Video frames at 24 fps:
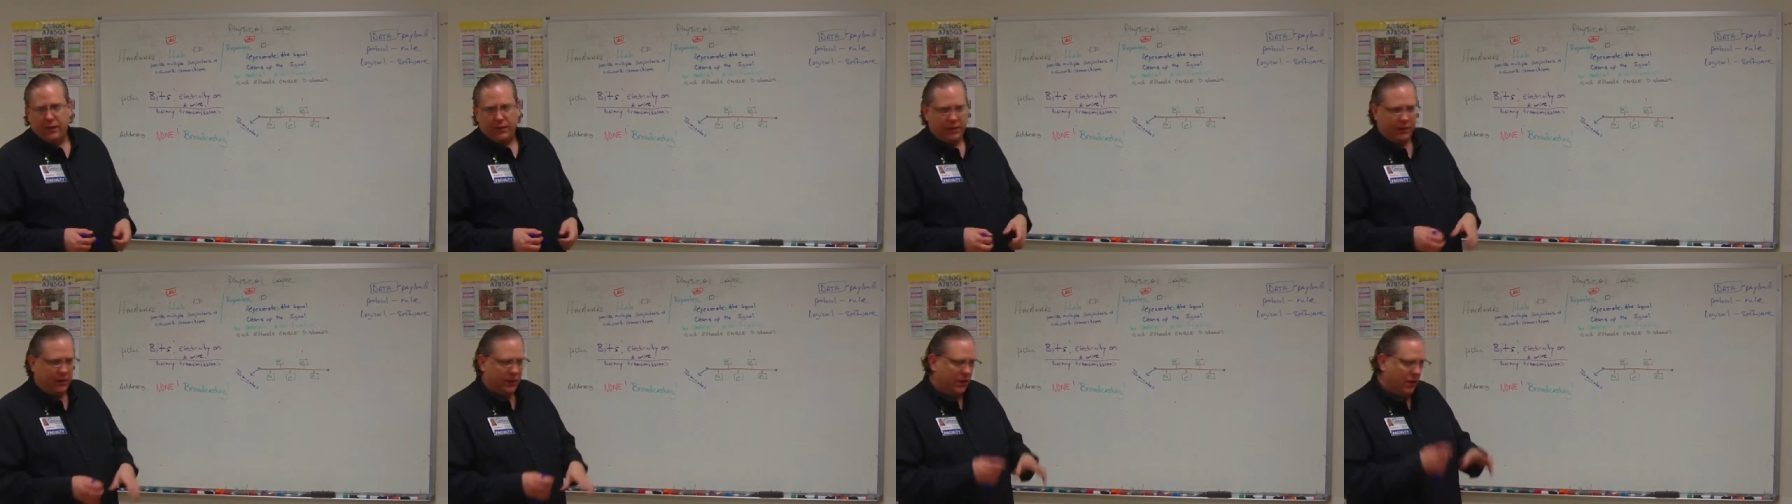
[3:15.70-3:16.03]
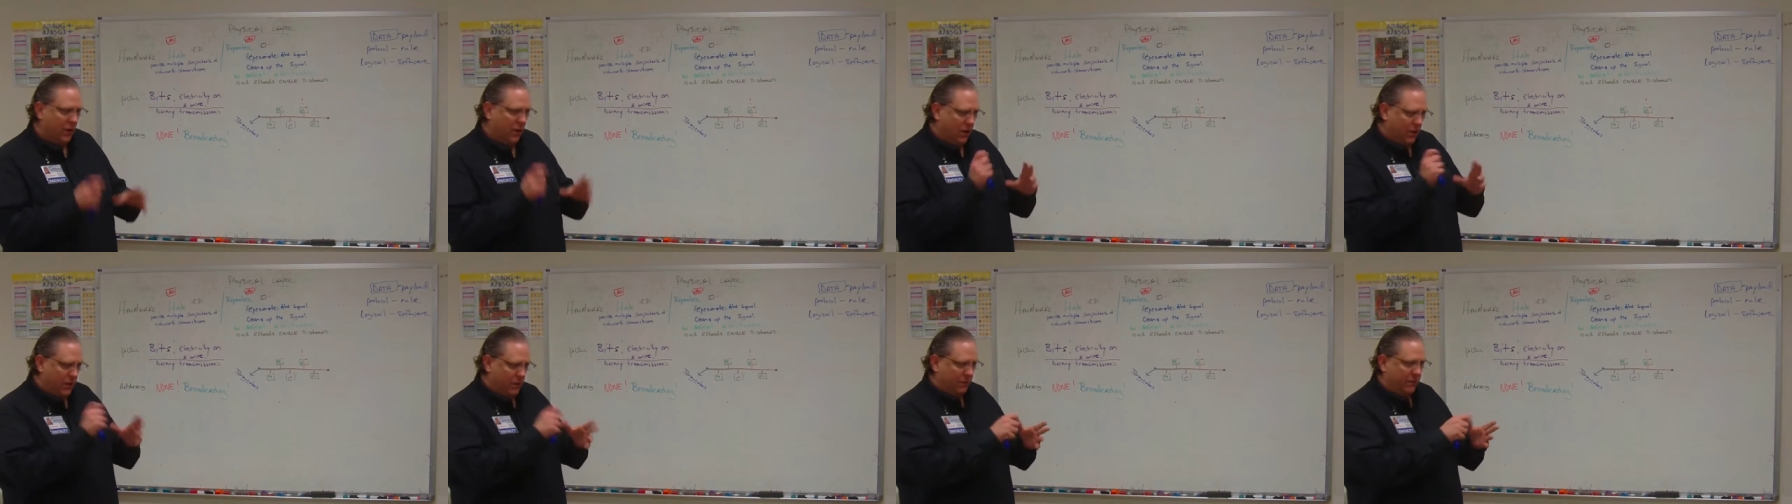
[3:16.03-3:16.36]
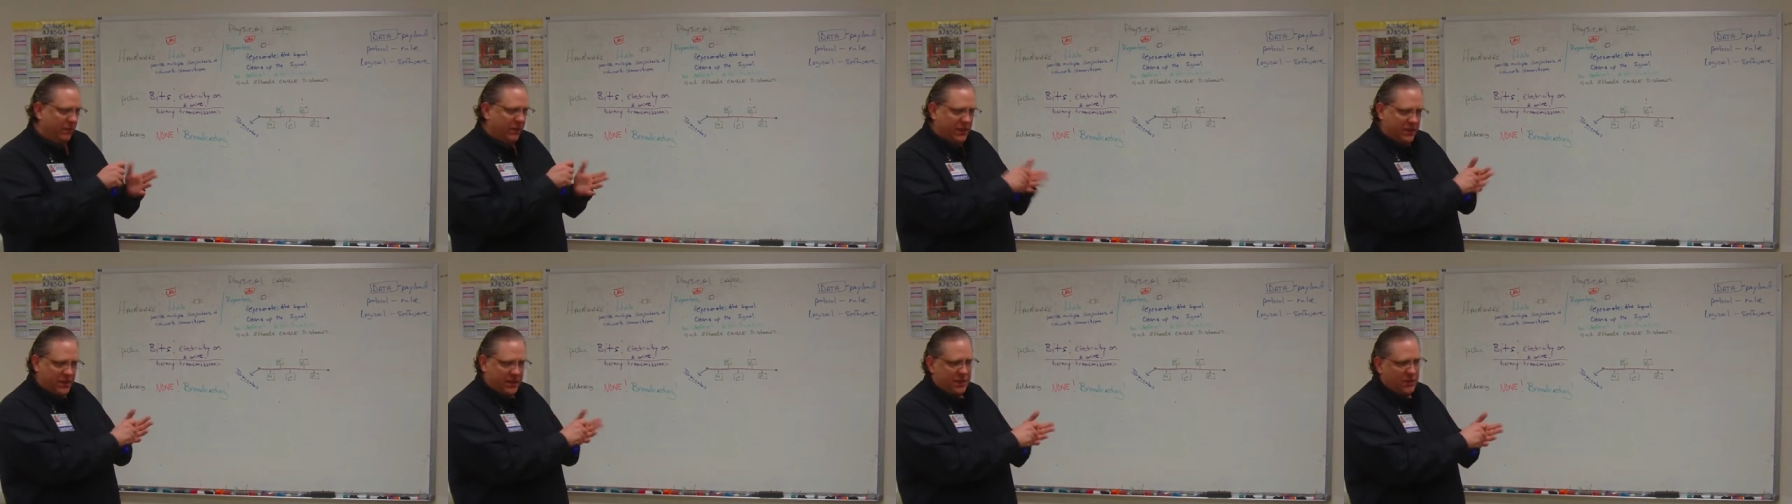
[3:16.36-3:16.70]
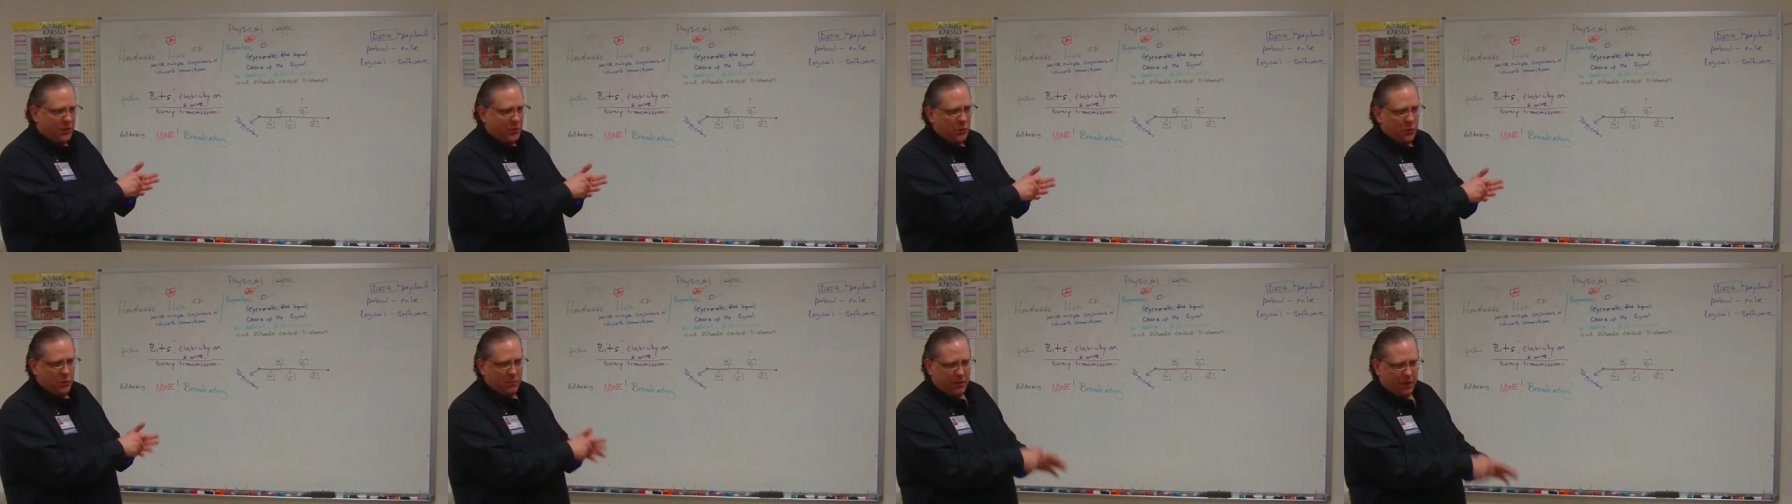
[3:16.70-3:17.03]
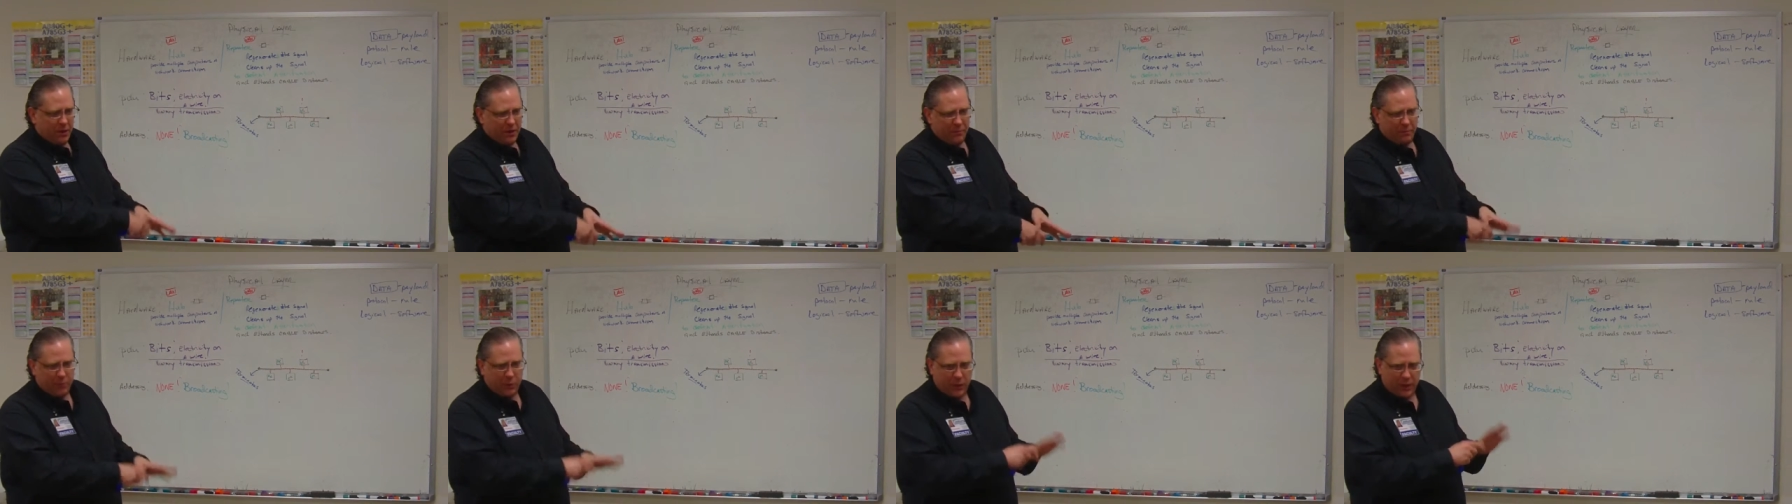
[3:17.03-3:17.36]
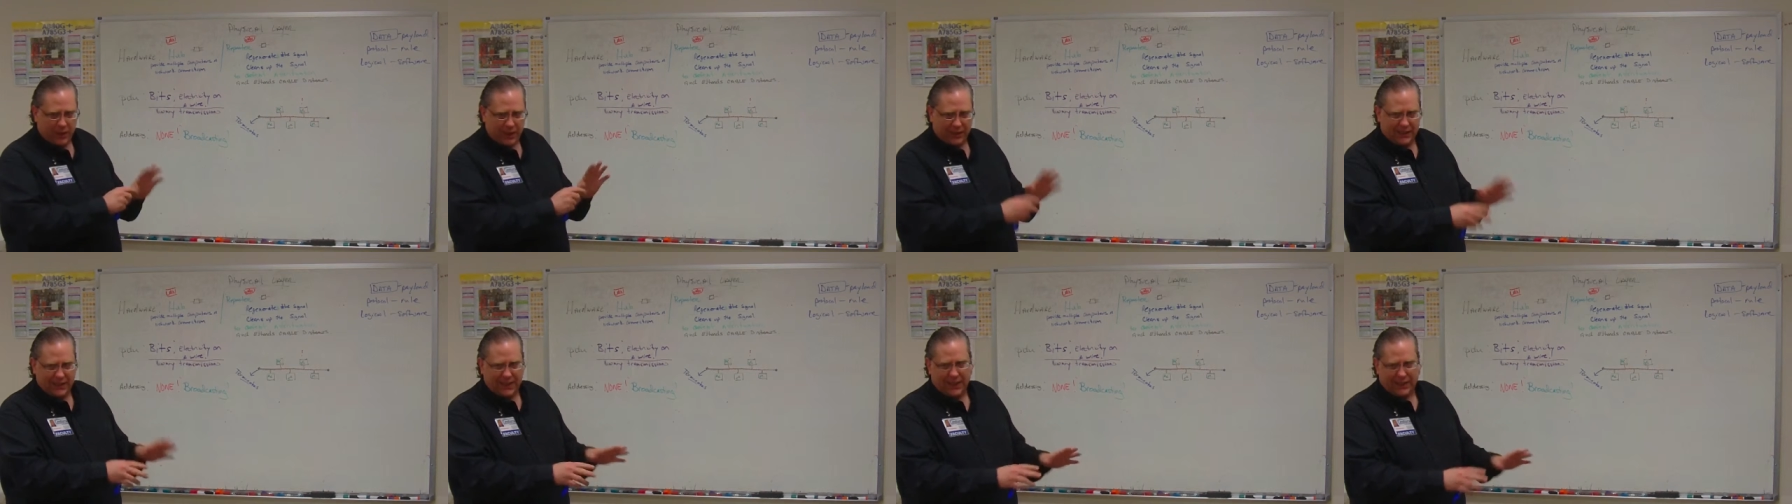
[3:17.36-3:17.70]
The card fits into a
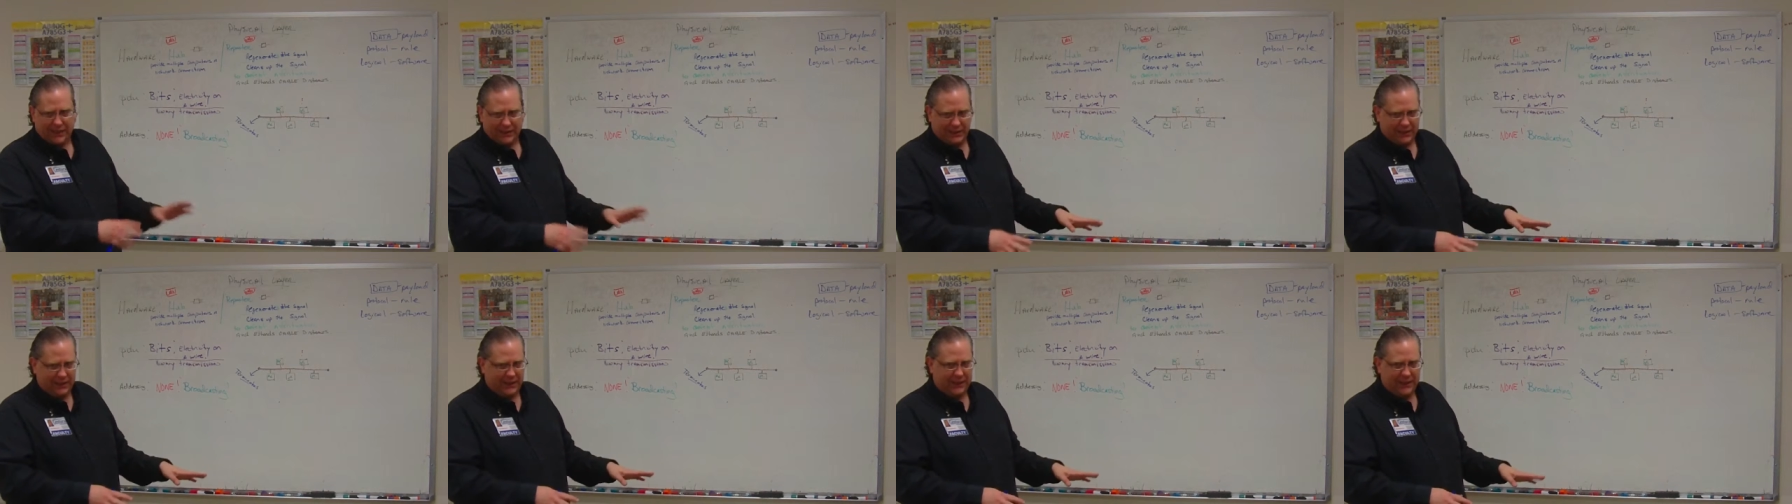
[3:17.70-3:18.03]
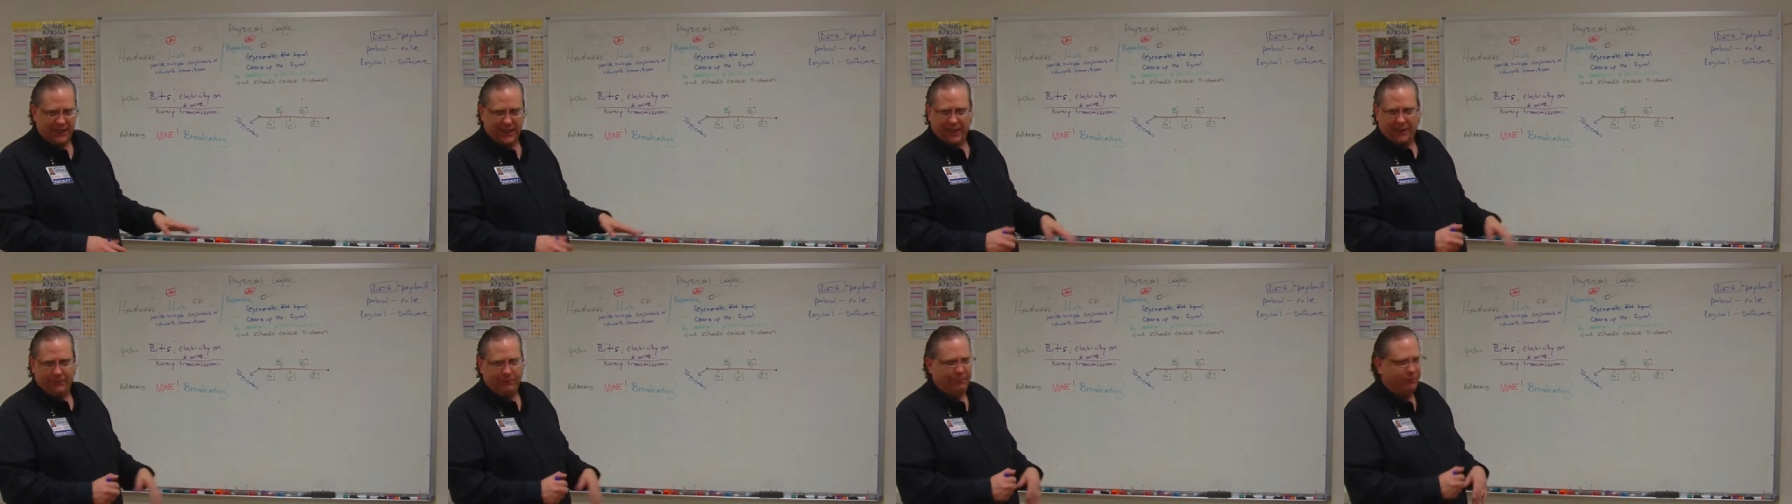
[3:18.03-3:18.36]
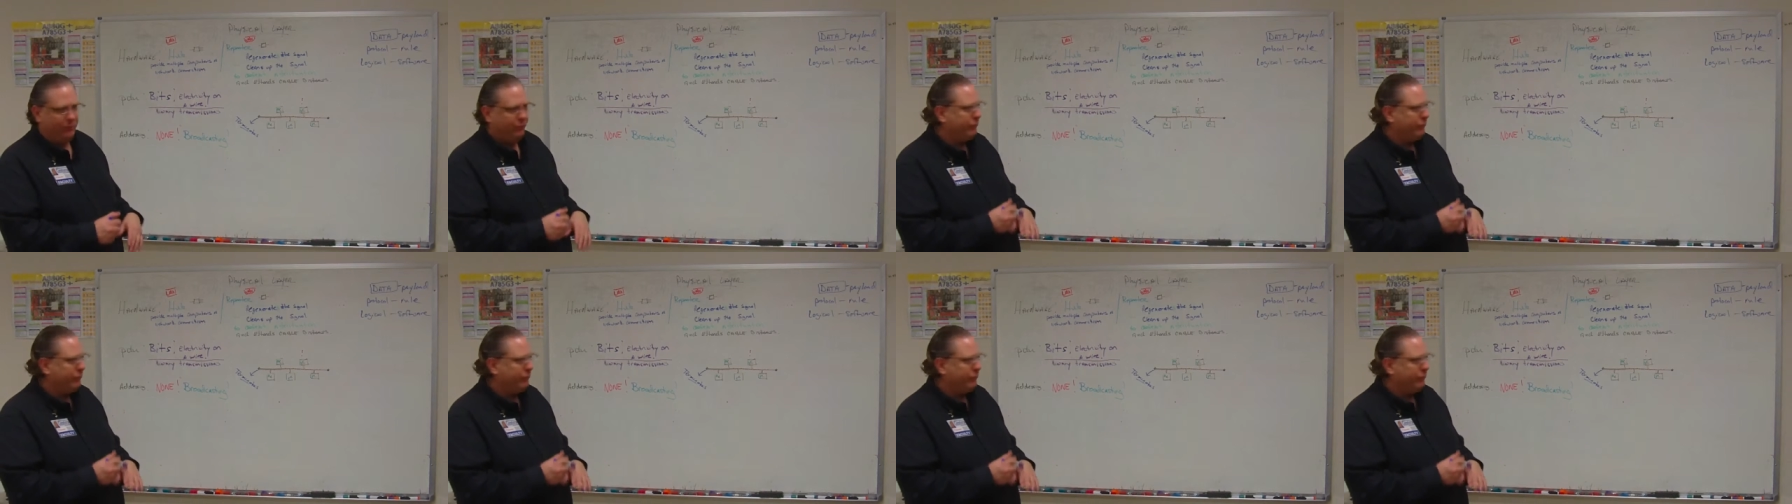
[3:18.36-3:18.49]
motherboard exactly the same.